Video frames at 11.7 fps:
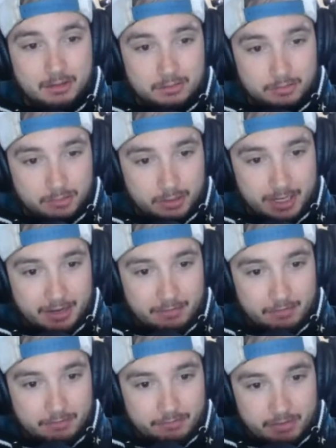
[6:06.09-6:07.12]
for a
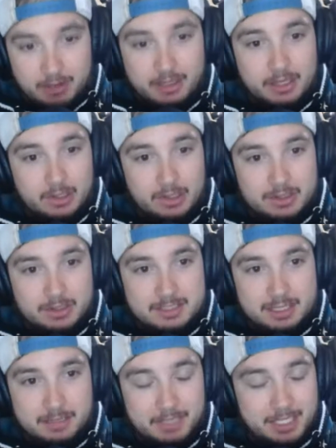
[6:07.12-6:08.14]
very long time,